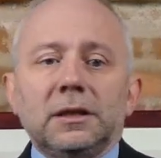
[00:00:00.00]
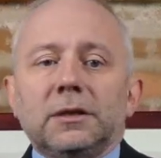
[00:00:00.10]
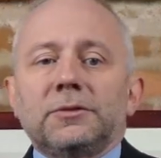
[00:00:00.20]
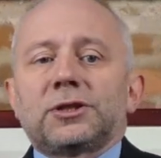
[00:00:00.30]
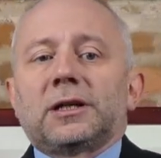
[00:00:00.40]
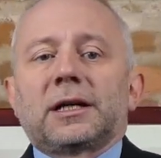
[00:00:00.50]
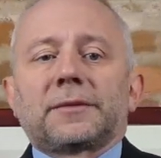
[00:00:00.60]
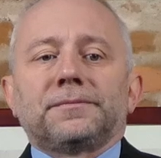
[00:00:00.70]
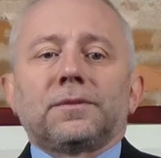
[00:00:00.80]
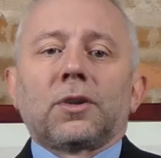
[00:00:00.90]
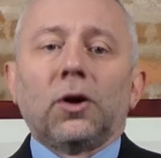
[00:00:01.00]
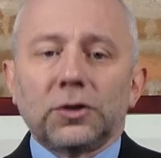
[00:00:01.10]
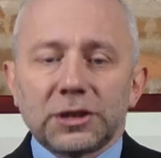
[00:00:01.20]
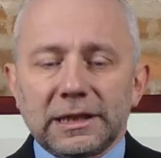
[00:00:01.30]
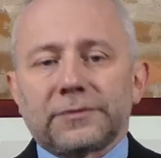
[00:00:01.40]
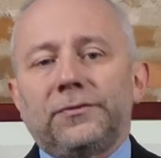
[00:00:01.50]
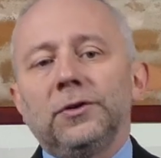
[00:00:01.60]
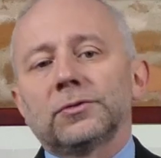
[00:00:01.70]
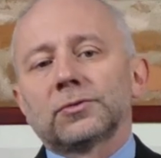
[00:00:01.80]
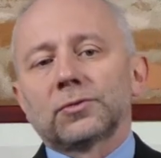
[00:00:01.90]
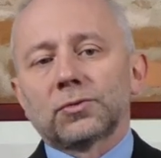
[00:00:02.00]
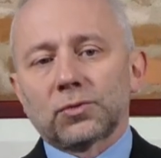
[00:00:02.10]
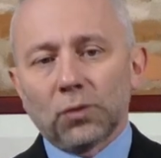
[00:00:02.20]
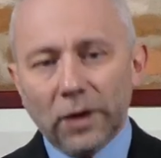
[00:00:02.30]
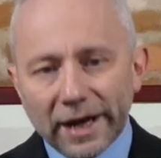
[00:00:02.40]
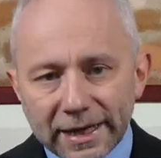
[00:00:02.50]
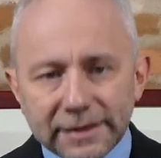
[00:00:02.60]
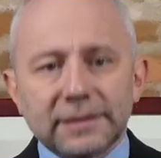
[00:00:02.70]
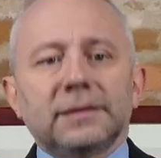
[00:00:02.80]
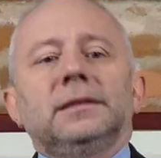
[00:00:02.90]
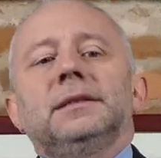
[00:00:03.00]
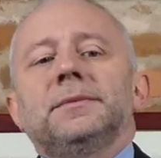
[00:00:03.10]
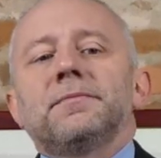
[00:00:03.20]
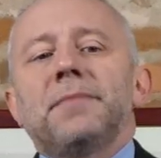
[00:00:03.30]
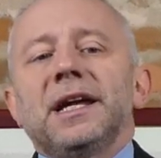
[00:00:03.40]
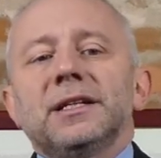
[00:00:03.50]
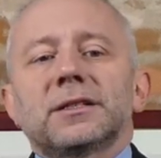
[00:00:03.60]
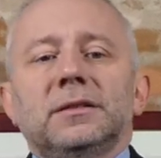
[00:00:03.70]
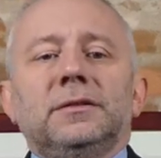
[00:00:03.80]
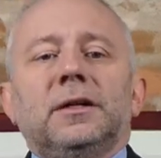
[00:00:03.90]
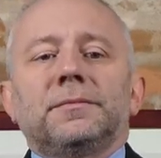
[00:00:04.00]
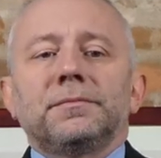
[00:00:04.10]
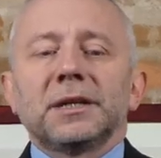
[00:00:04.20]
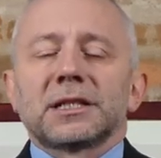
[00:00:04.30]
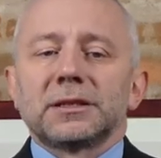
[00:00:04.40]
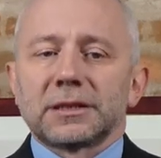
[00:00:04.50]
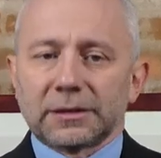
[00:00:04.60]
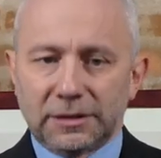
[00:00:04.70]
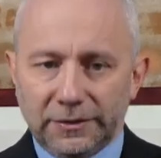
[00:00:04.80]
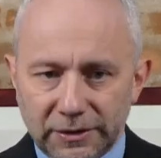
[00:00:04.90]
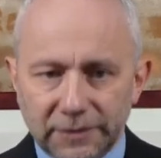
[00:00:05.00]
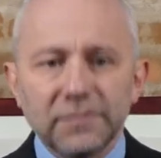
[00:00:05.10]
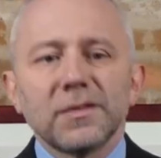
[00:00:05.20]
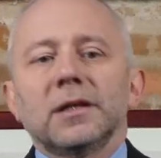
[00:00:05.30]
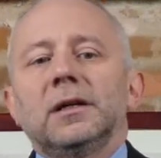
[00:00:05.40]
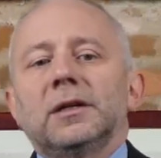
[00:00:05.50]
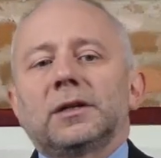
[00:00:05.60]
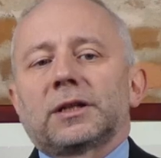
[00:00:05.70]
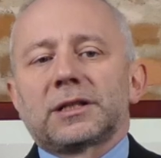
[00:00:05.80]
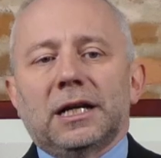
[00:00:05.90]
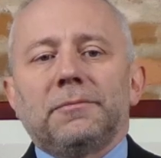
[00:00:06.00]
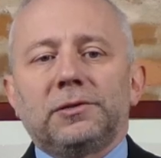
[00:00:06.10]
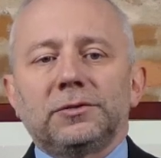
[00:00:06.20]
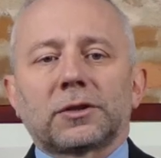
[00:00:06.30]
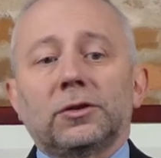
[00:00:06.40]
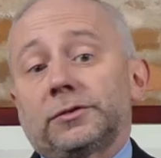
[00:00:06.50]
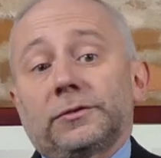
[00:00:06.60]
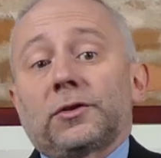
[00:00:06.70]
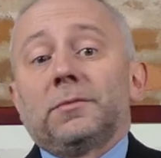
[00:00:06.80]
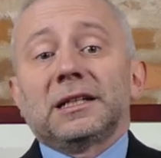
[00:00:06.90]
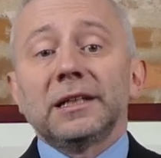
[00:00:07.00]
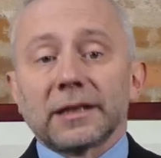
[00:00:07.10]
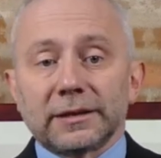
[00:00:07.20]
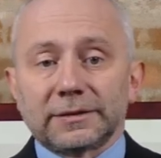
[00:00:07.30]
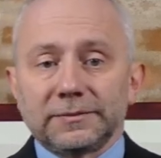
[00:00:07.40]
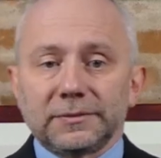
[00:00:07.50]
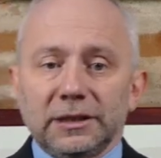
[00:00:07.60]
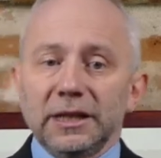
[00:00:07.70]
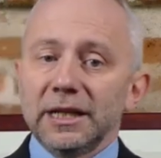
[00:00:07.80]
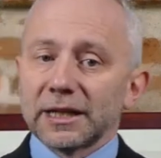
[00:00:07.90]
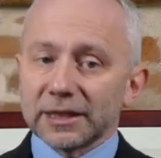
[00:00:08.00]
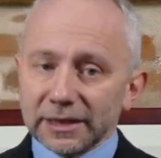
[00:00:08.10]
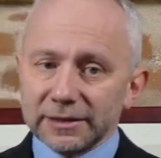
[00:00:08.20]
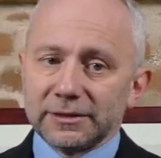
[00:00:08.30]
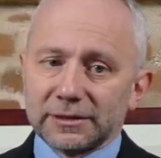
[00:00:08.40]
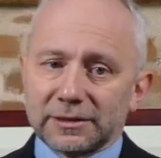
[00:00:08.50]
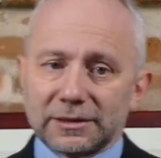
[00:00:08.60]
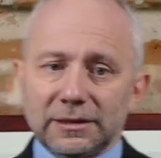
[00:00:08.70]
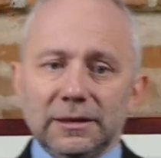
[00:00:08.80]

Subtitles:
which are costs that fluctuate based on business activity. For example, the cost of raw materials increases